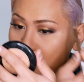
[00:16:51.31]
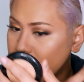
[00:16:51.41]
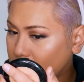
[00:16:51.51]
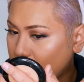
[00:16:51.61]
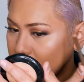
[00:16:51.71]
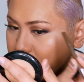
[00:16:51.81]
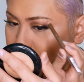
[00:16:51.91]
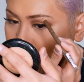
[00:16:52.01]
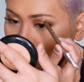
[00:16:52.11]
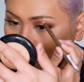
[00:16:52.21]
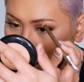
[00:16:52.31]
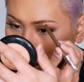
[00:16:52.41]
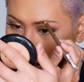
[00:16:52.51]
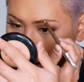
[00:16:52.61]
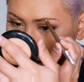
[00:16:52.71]
The color's great, I
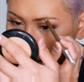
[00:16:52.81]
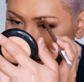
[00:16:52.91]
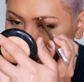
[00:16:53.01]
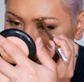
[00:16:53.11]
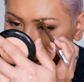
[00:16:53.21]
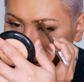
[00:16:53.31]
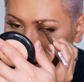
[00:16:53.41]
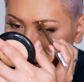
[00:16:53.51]
like it. I love